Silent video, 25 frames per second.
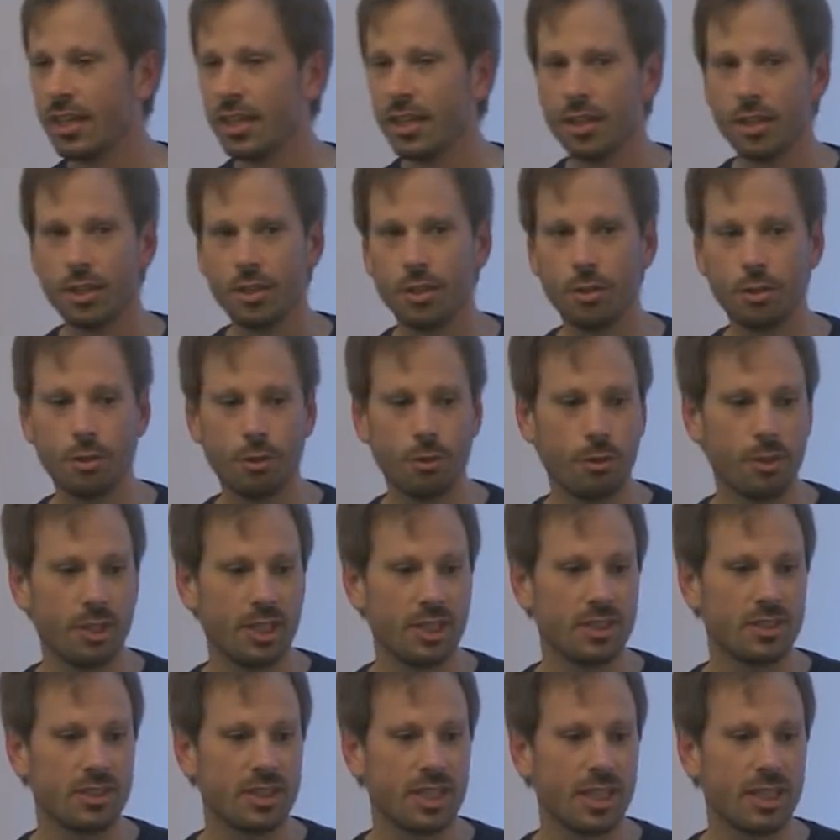you
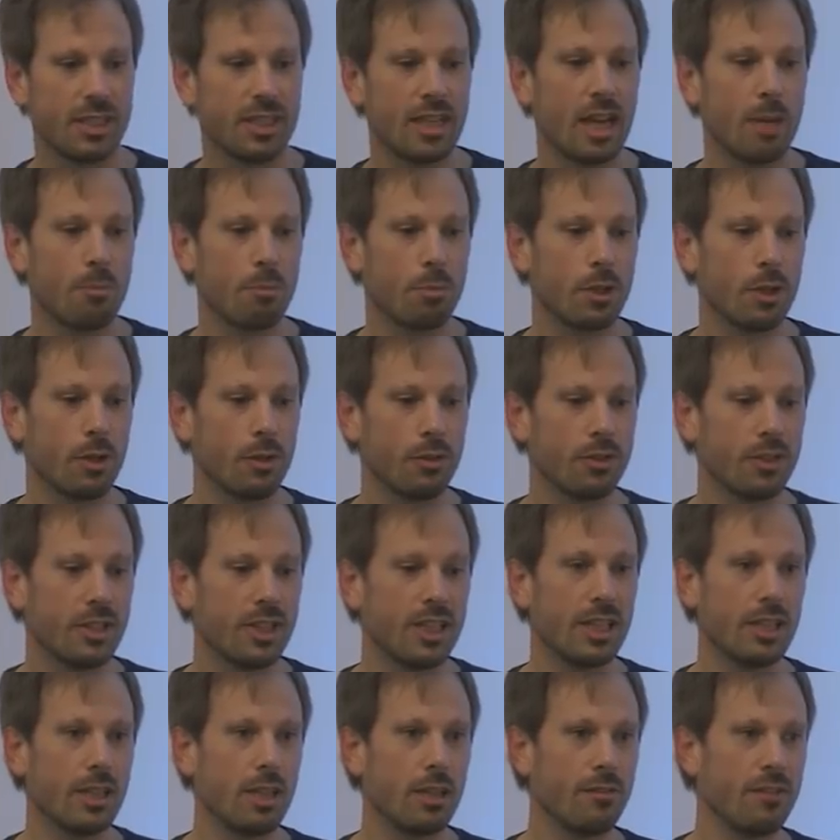instead upload
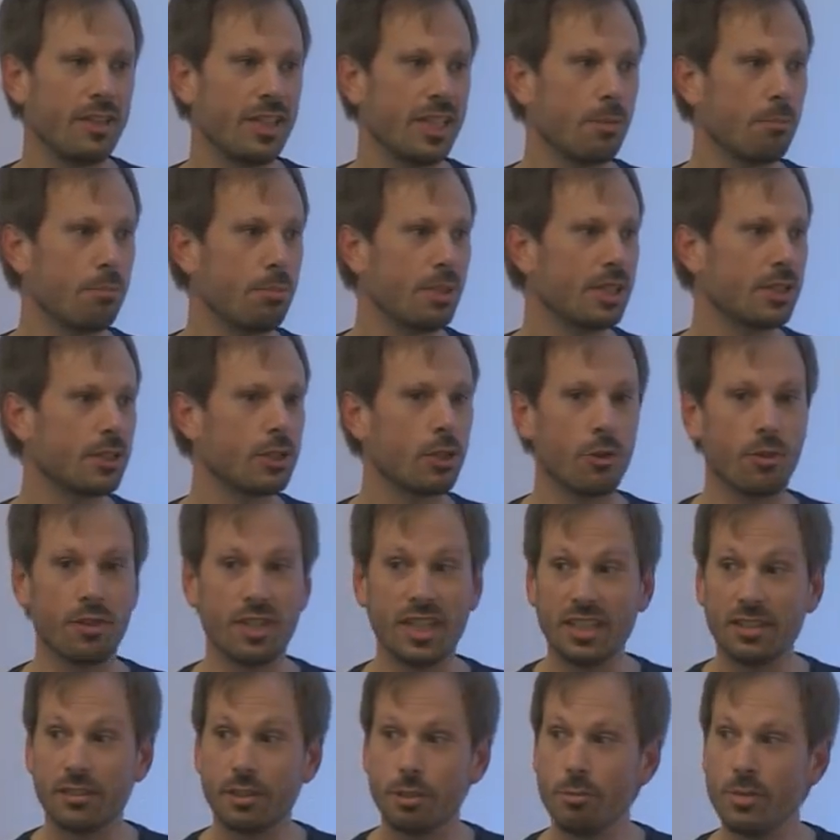LLVM bitcode, the
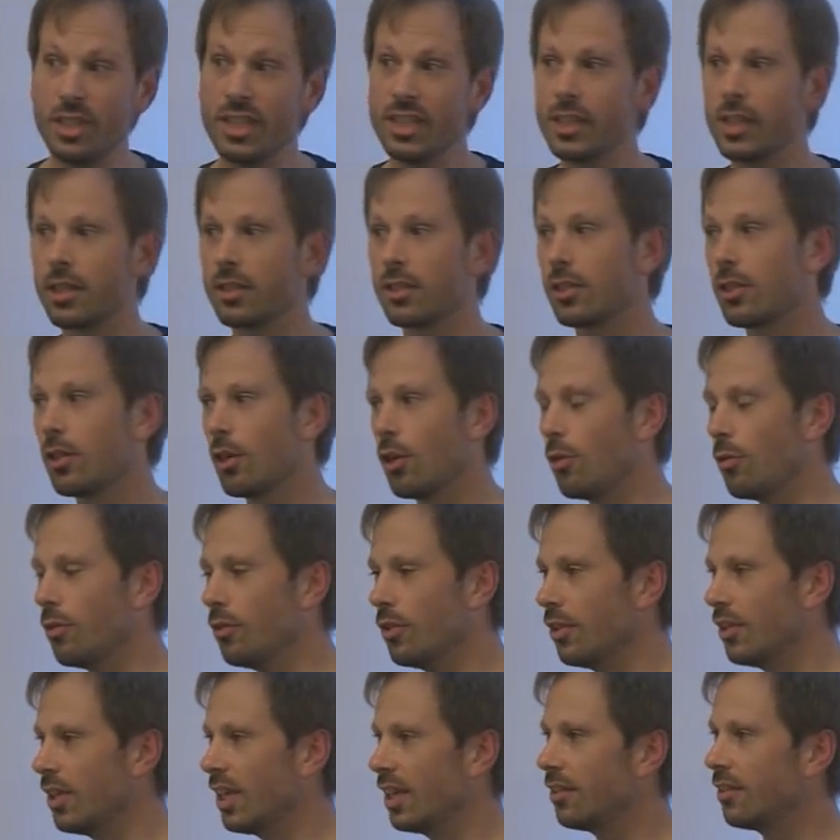intermediate code
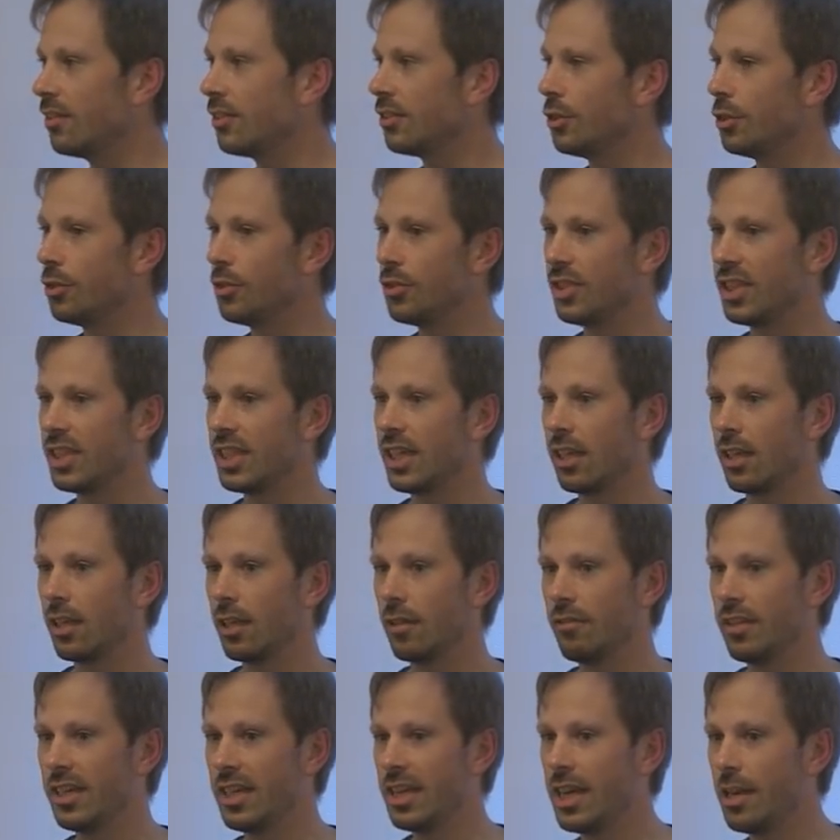that's used in
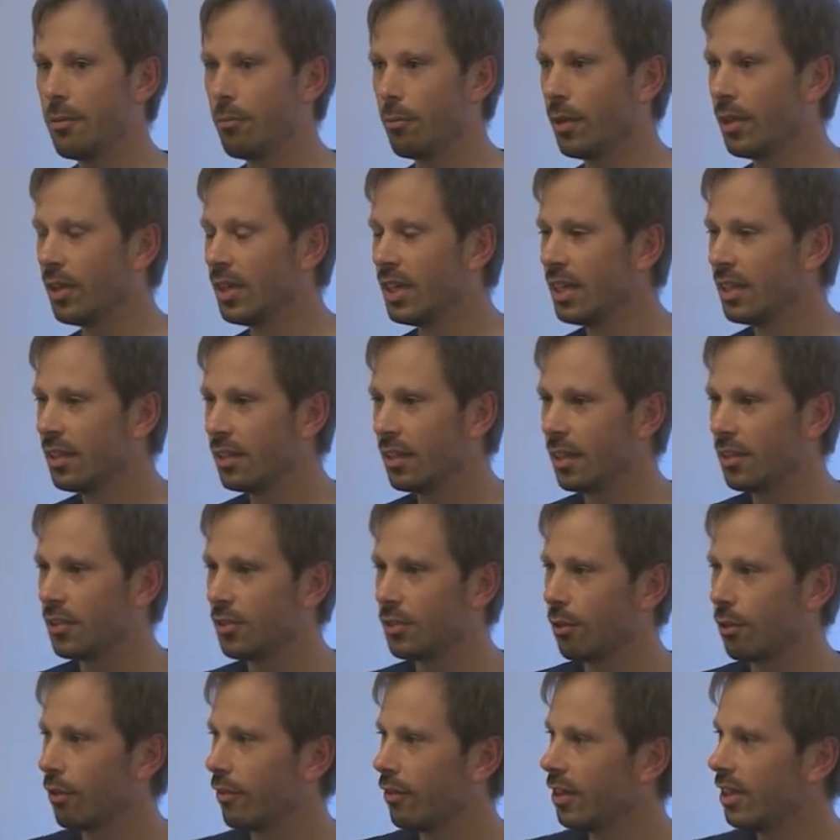LLVM. It's
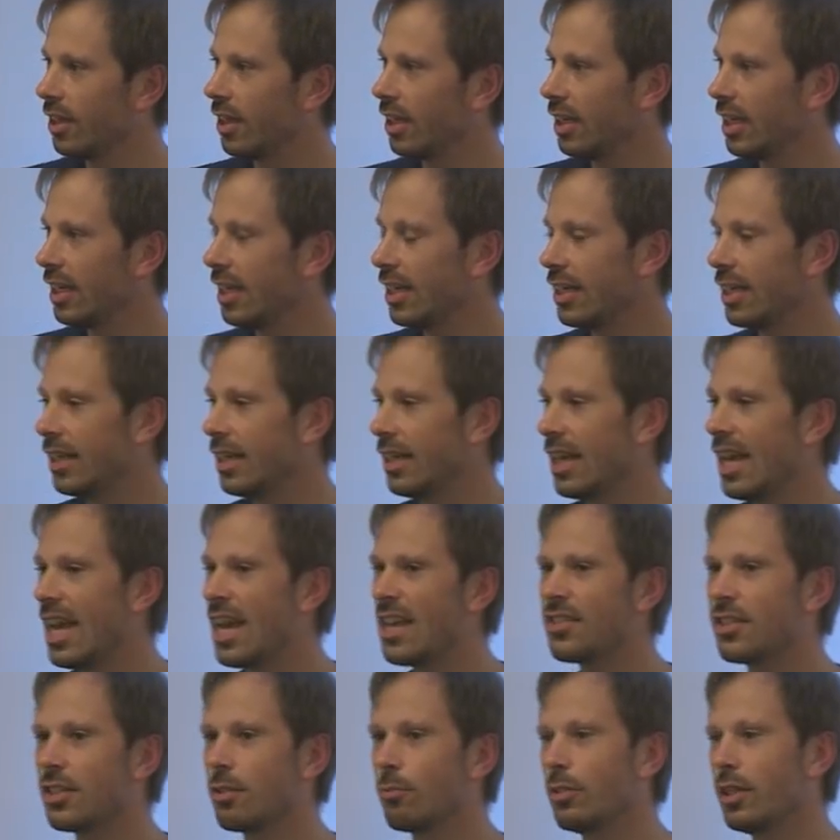sort of an, an, an,
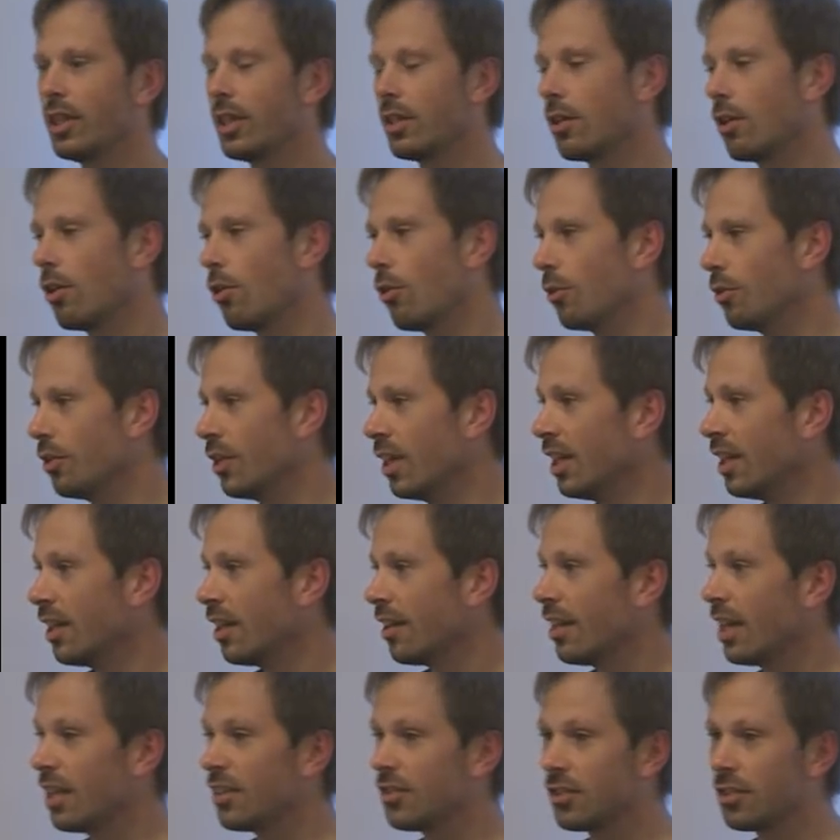assembly code
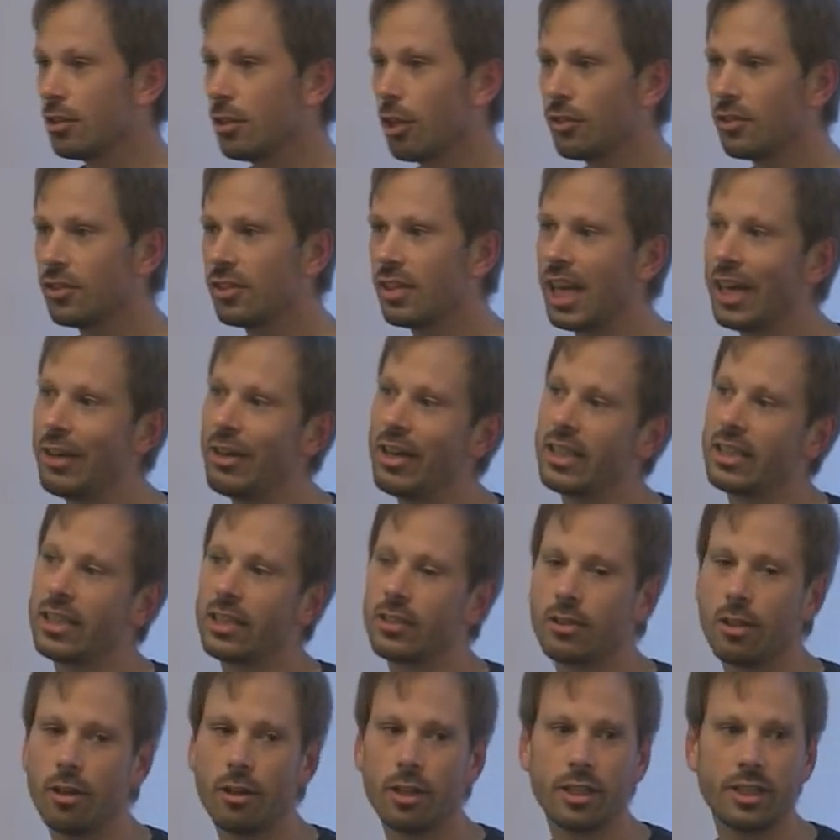that's not directly
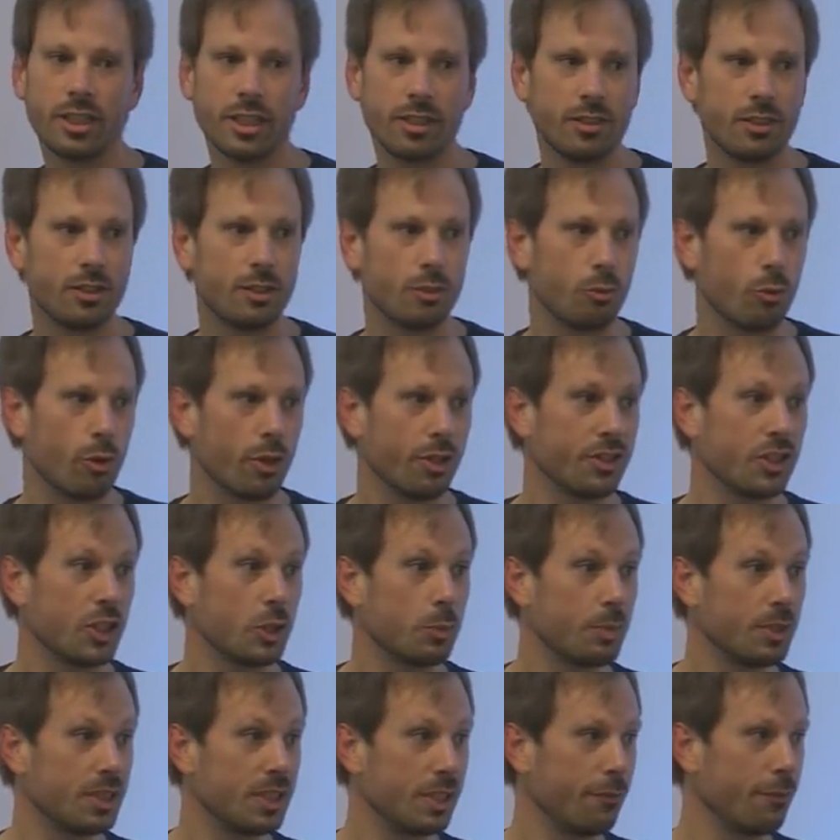targeted towards a
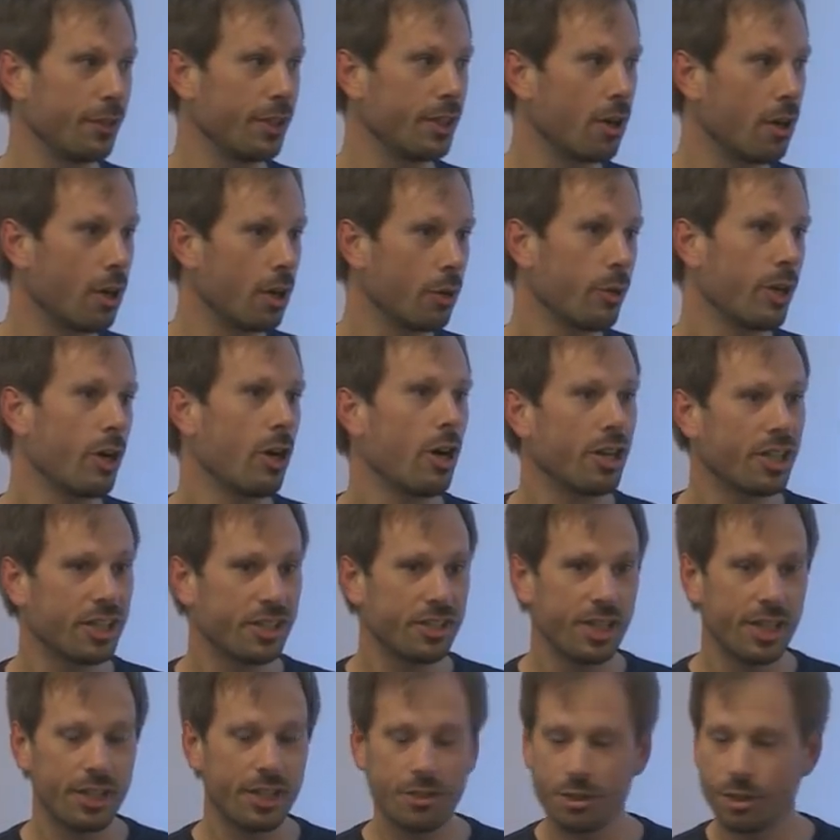specific hardware
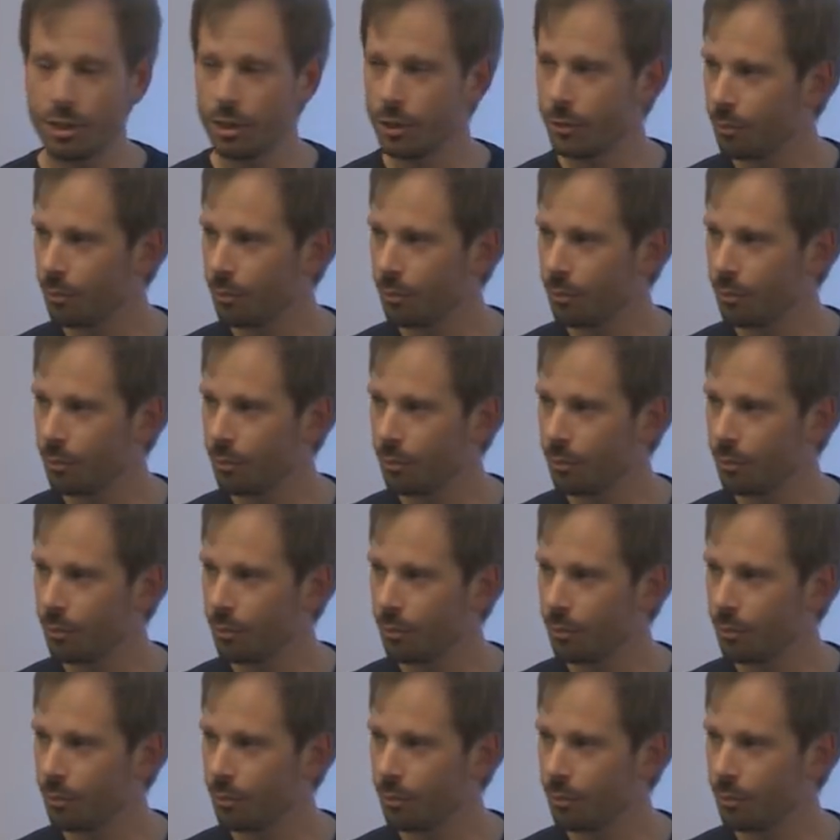architecture.